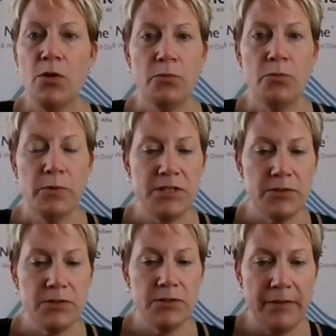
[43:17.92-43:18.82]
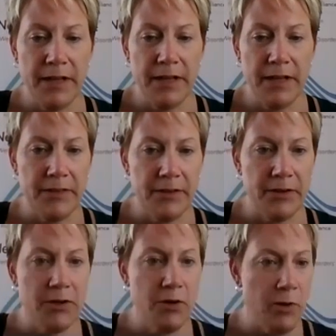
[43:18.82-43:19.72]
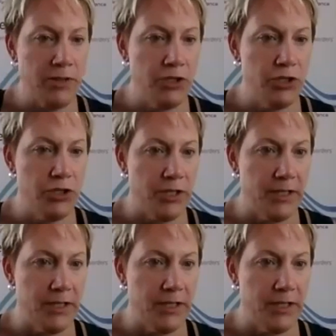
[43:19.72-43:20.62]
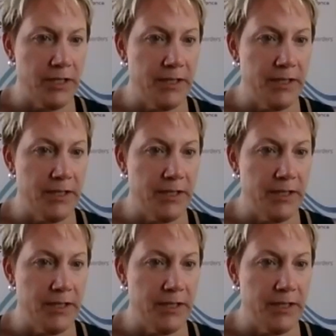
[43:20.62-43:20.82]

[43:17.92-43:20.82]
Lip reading: We do have another question.